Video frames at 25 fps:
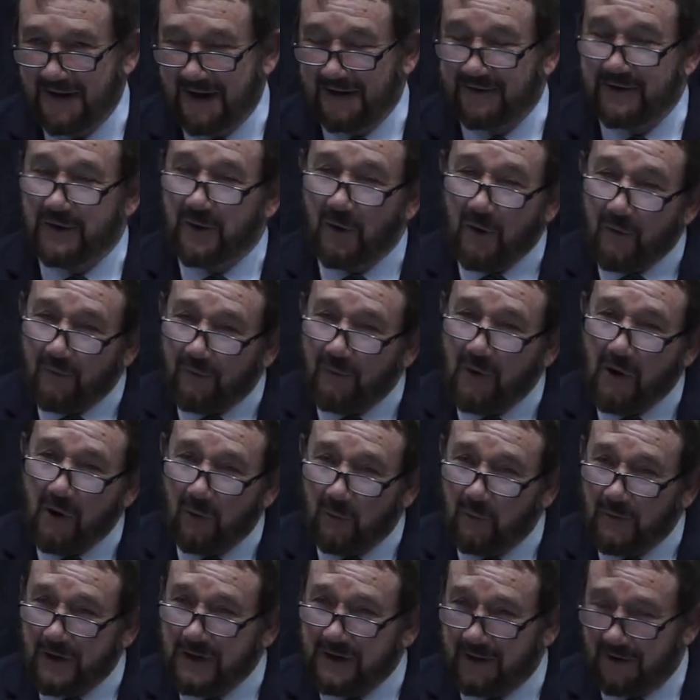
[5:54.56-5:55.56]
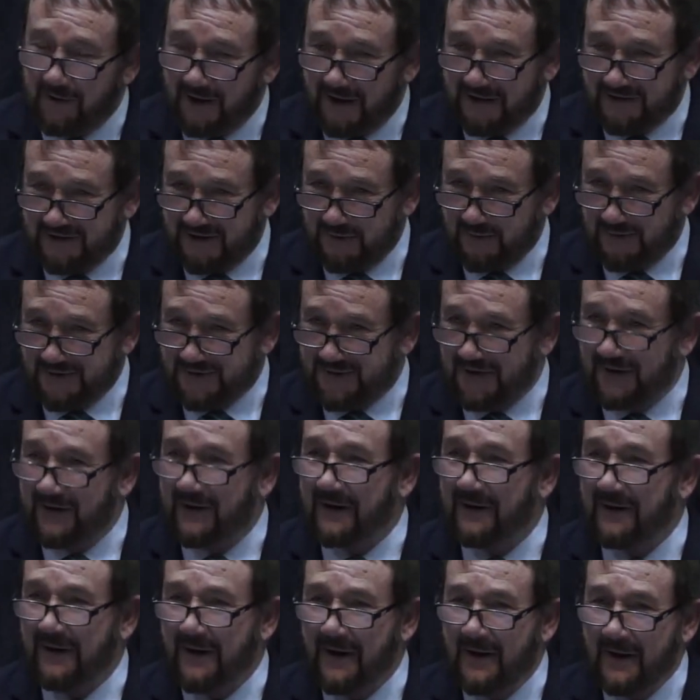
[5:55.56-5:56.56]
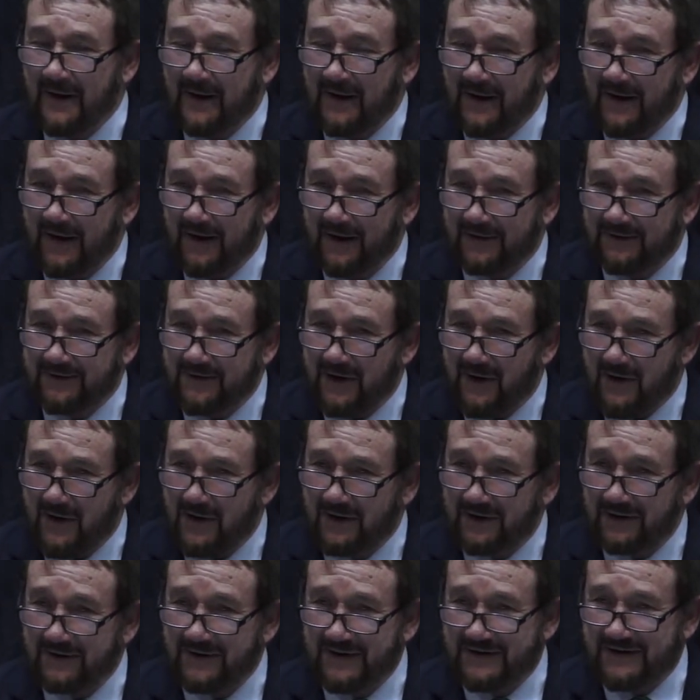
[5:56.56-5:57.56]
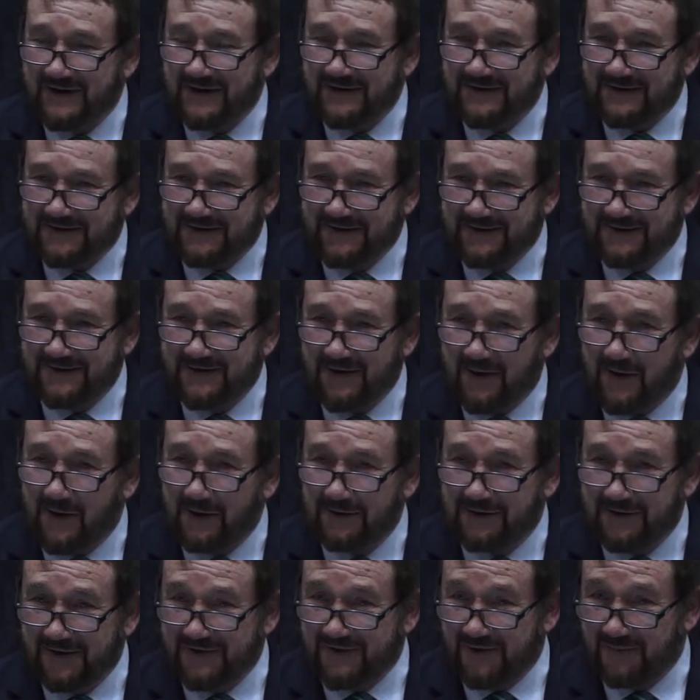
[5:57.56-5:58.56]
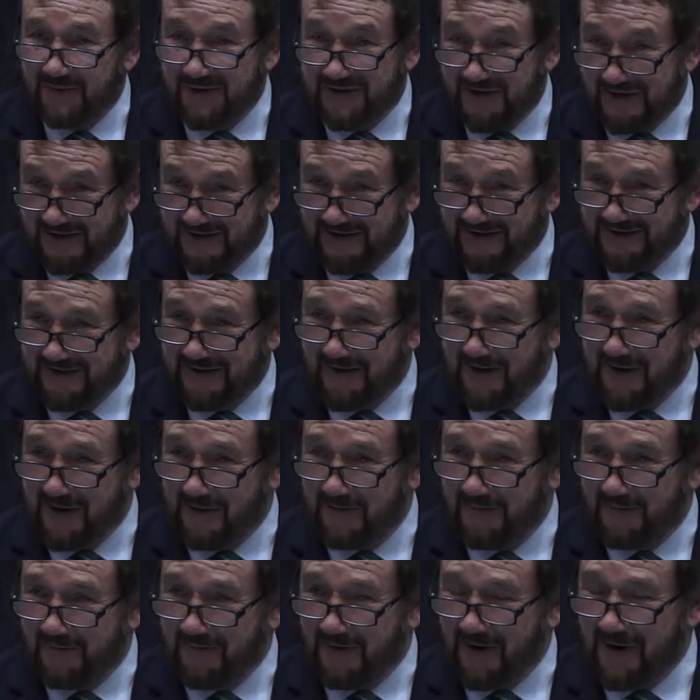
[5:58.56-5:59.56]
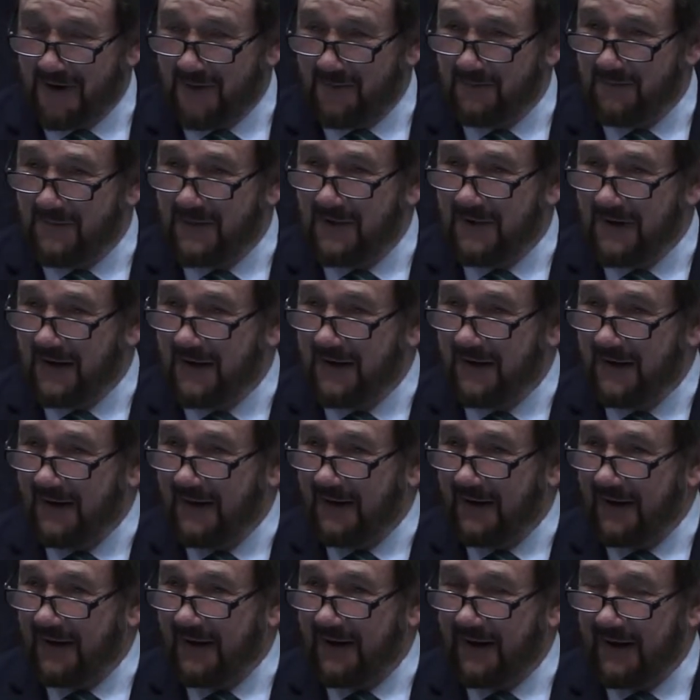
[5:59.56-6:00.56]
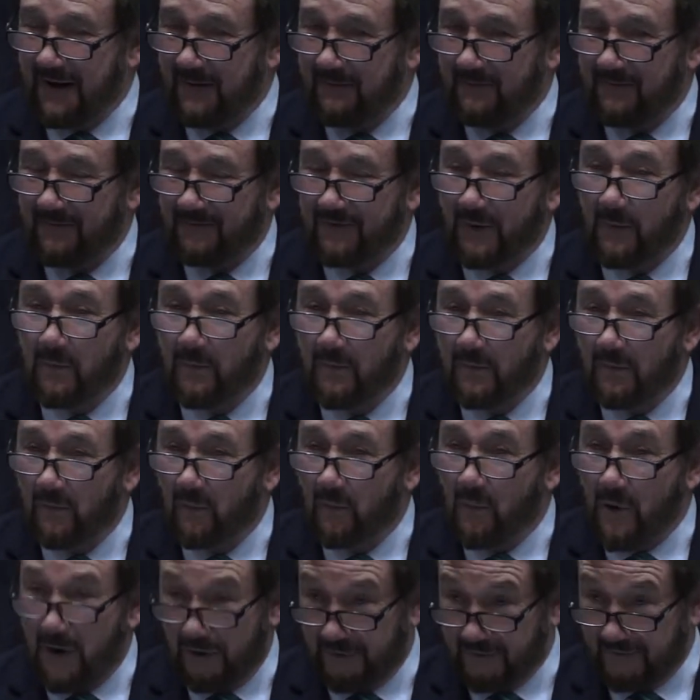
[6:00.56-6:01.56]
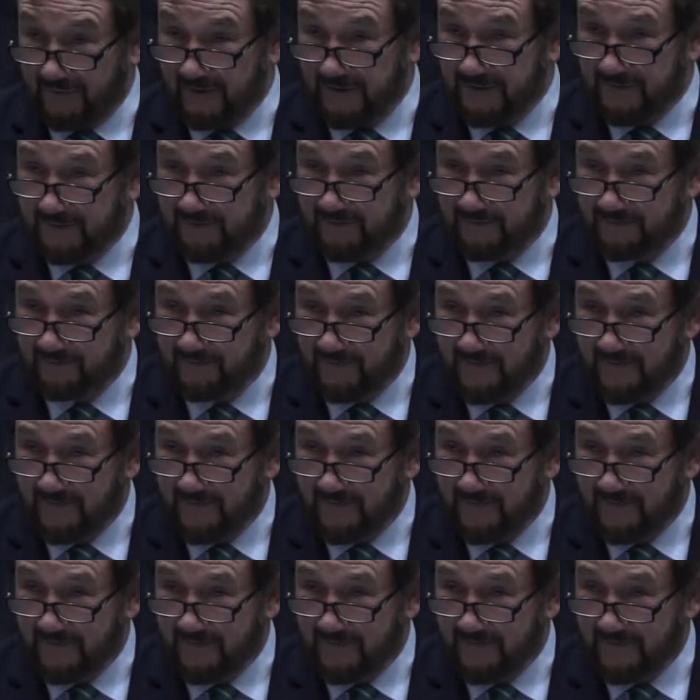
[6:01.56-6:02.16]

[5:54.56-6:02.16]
And the overall winner actually was a dog, an assistance, autism assistance dog from Water.